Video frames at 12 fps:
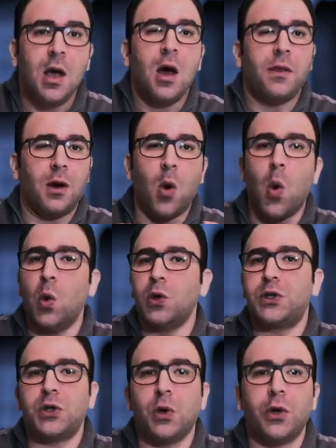The whole
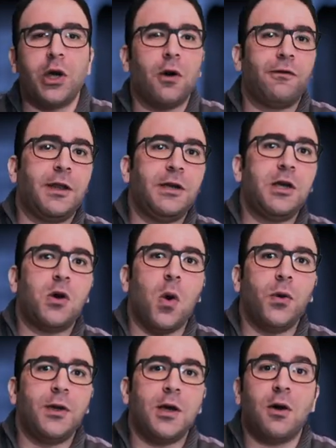story of the
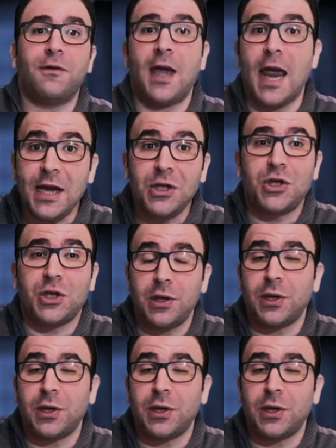decoding of the ancient